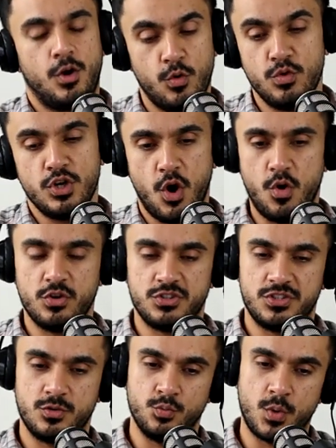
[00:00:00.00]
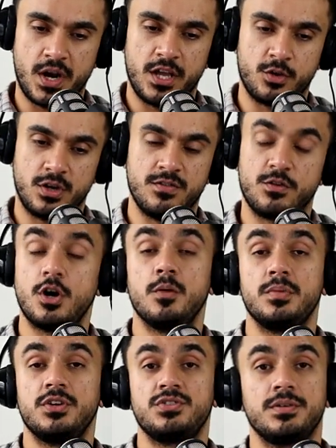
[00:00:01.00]
Who knows what I could have
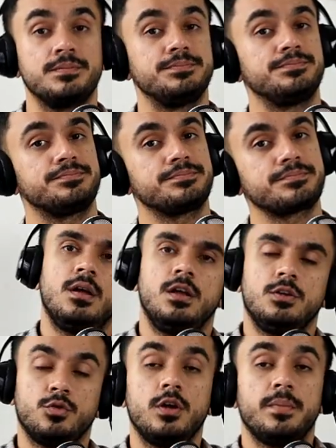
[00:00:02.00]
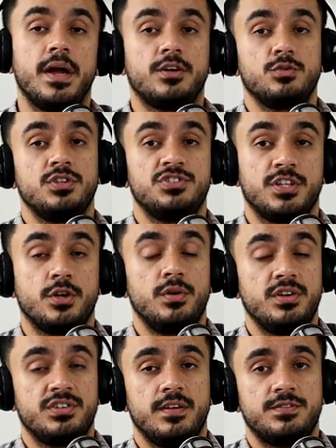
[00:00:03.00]
accomplished? Going back to the
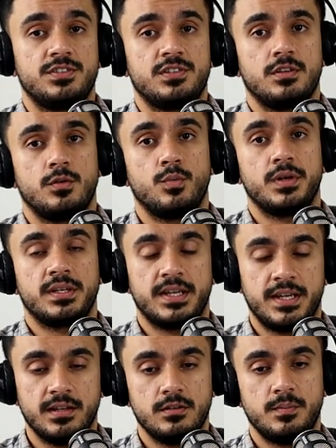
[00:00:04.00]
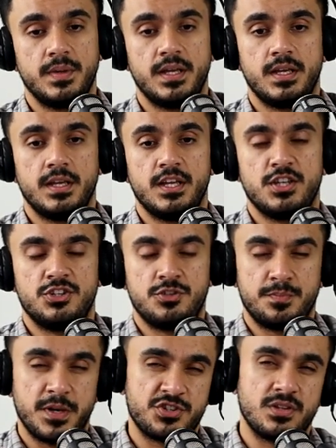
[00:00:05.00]
security shifts, what killed me,
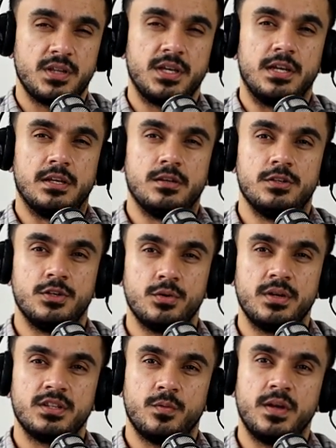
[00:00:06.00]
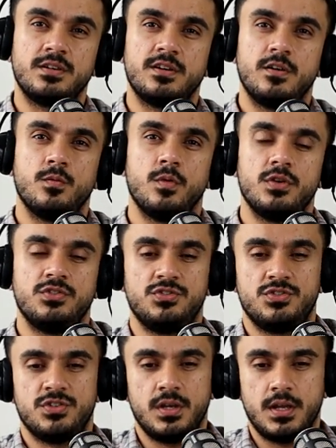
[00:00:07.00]
especially during the winter,
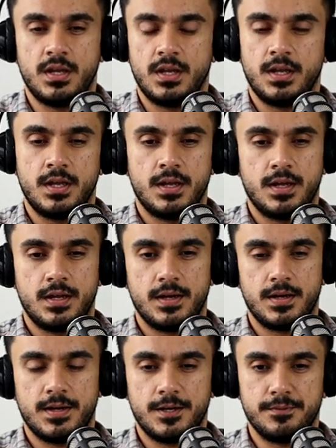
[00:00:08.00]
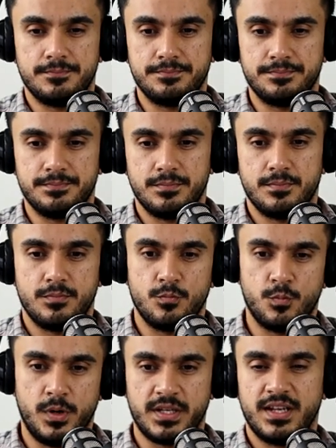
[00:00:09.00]
was um,
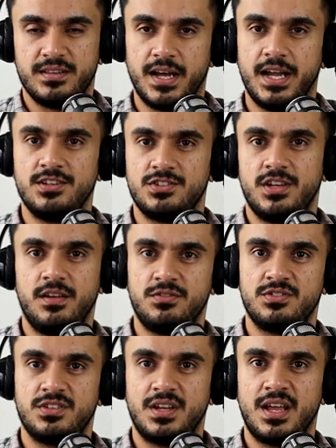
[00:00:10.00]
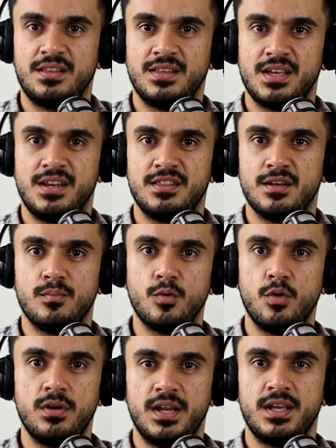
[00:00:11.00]
working night shifts and then in the
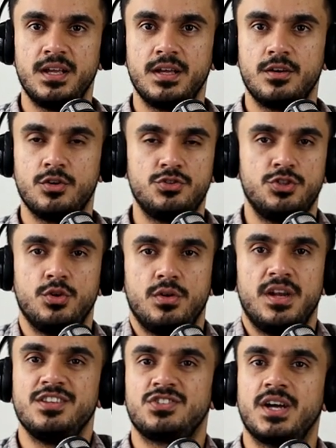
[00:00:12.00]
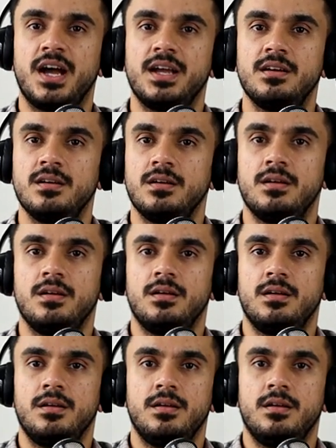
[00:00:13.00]
morning, because you're inside,
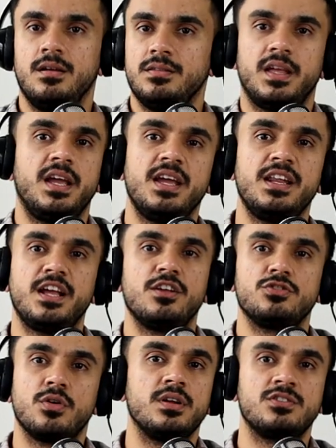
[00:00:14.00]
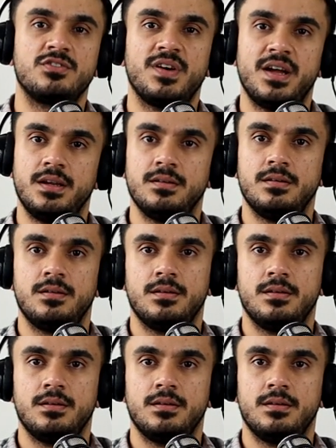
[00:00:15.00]
the heating is on, it's fine